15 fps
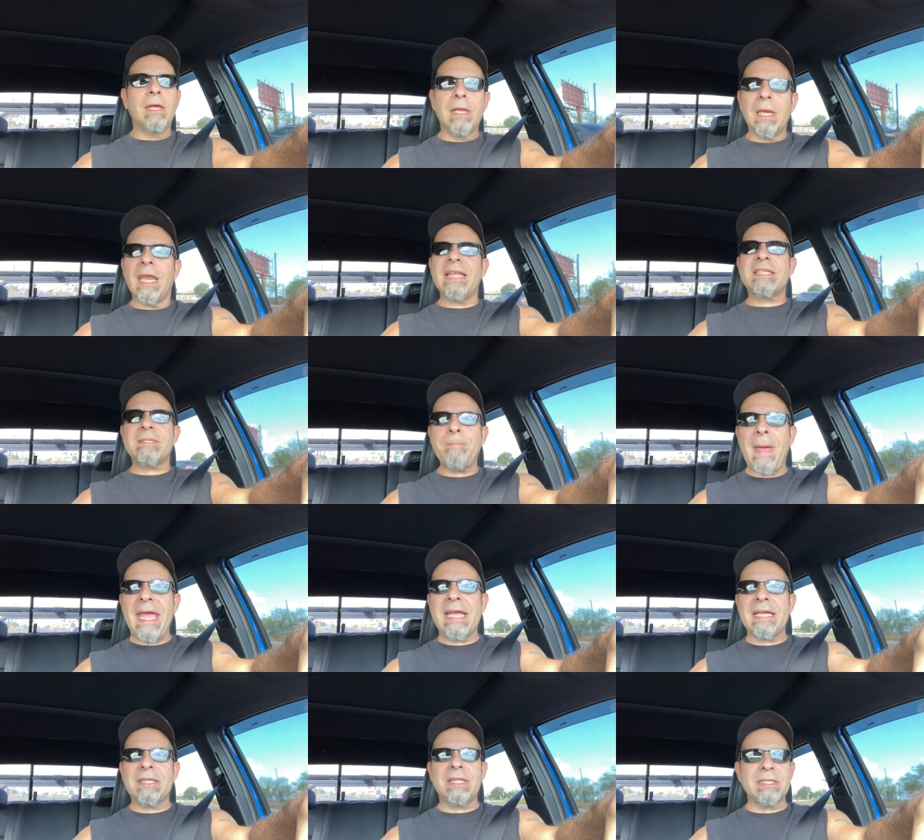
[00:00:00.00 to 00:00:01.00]
Let's
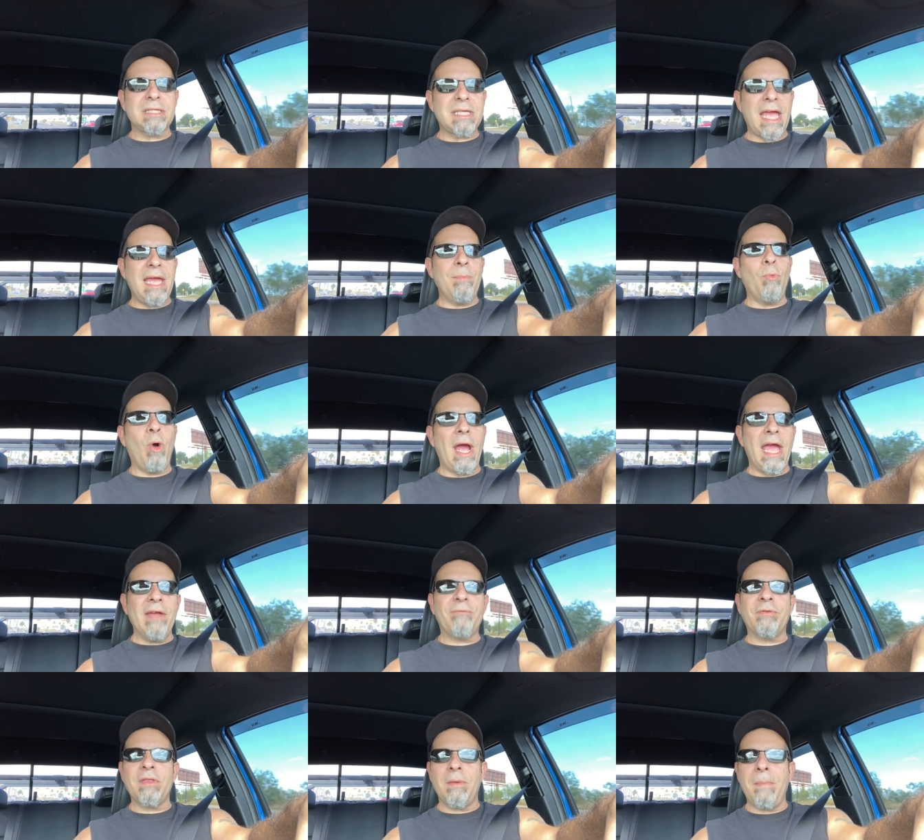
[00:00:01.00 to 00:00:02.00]
make it the same way
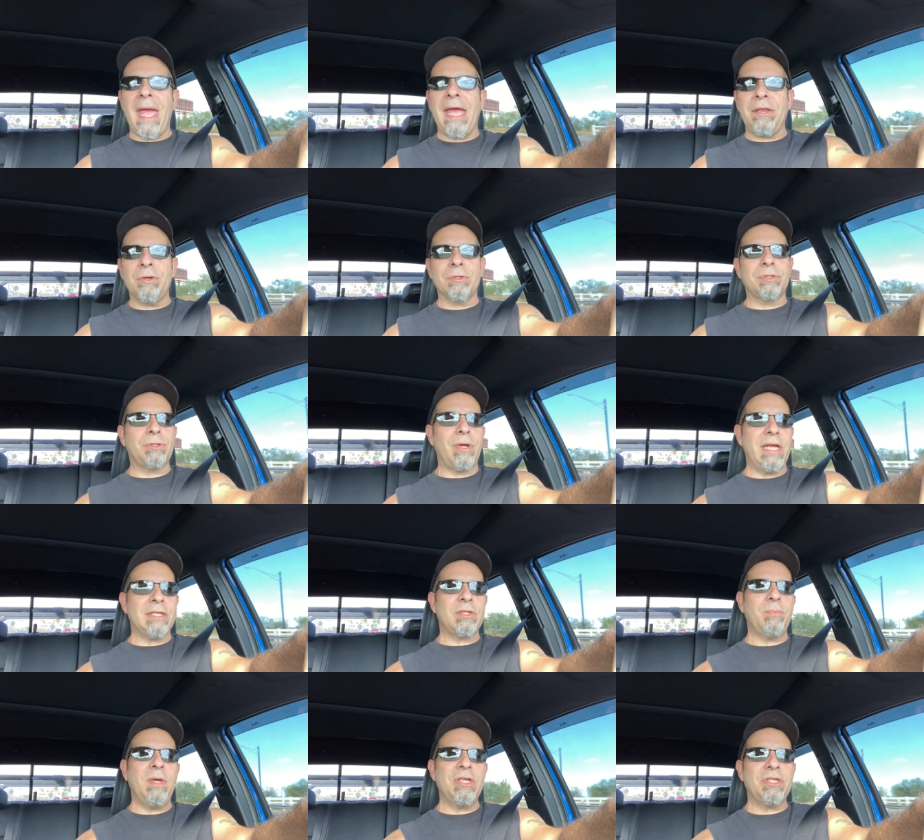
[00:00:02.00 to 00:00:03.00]
for the manual
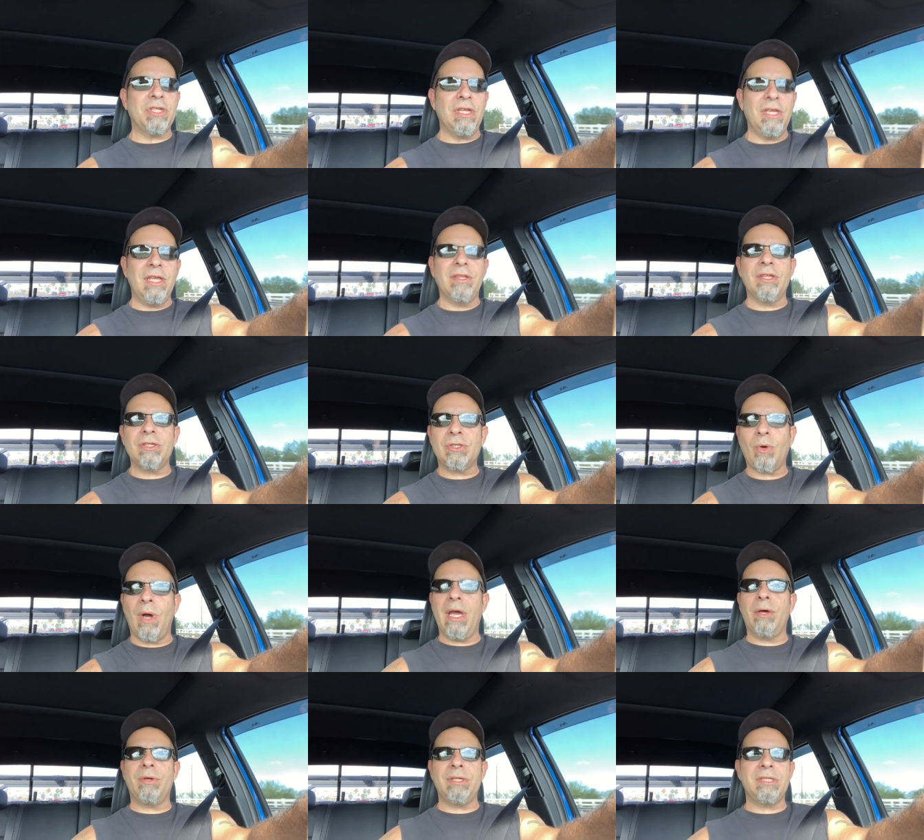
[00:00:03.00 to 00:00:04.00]
transmission in the
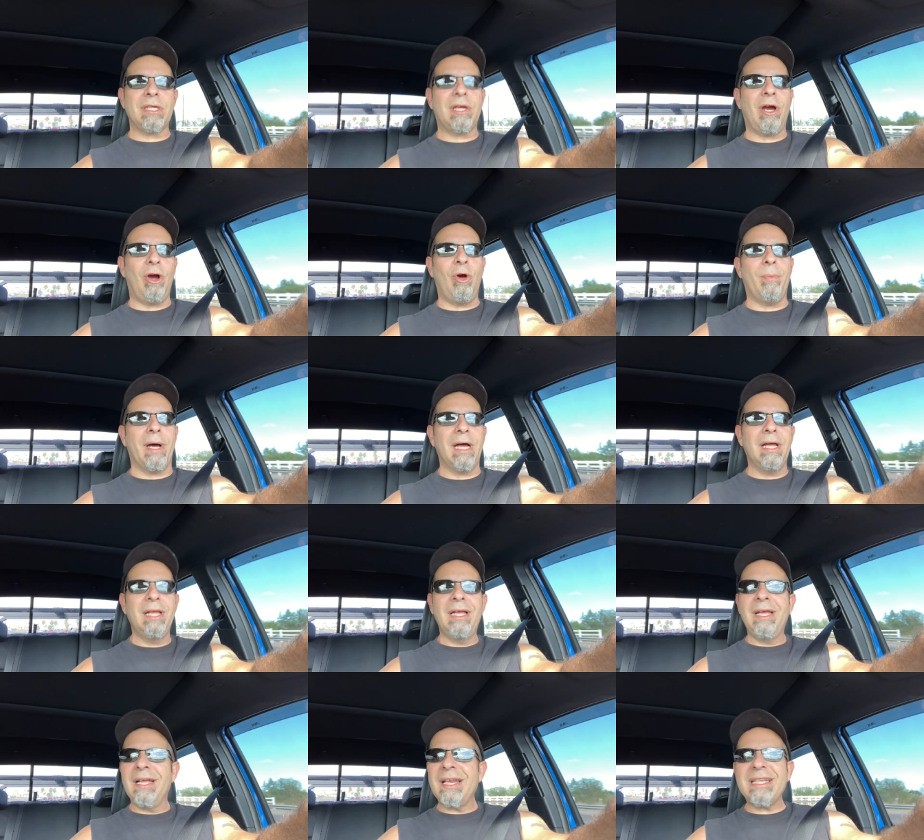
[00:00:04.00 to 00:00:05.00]
Toyota Tacoma.
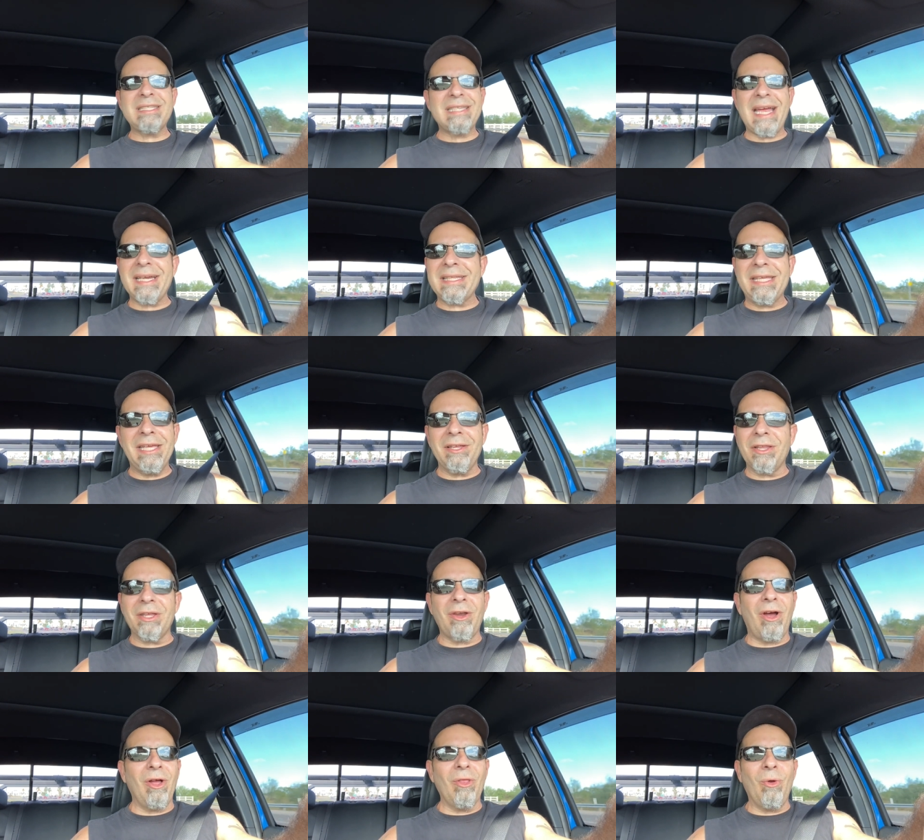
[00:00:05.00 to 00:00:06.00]
Let's not kill it
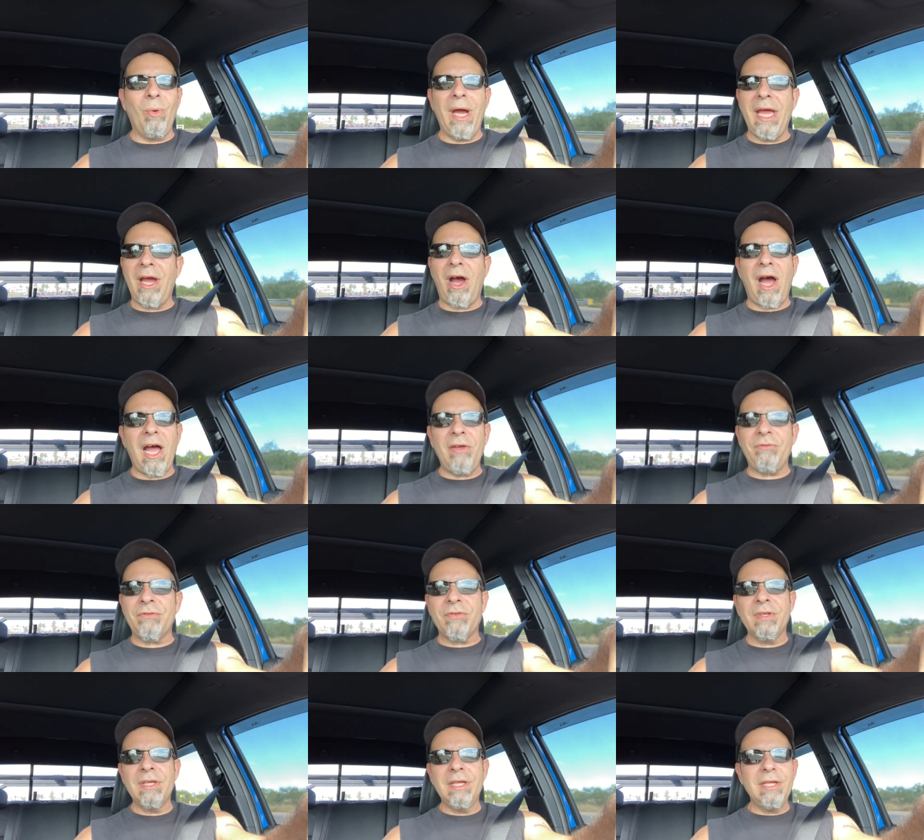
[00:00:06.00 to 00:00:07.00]
all the way off.
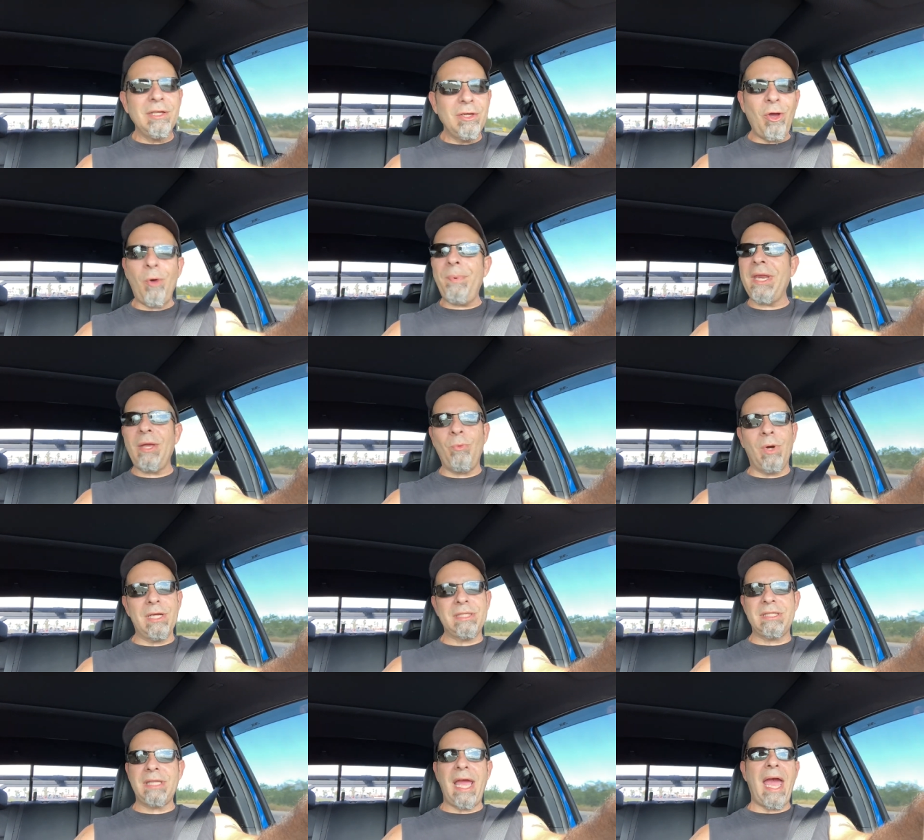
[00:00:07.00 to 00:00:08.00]
Nobody
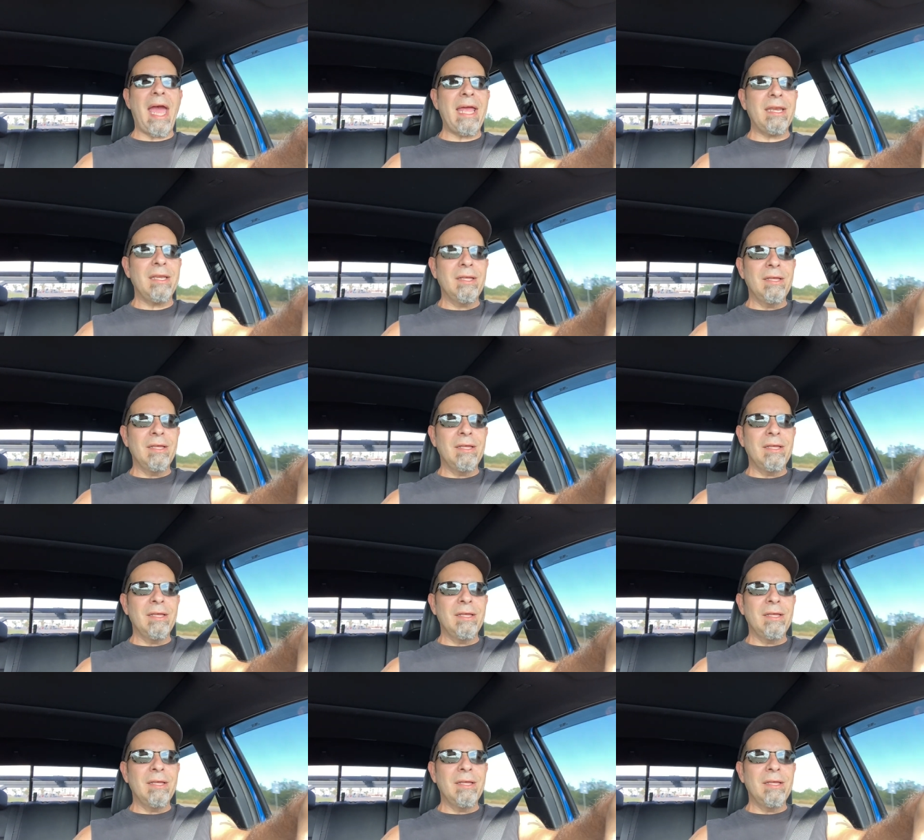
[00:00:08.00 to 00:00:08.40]
wants that.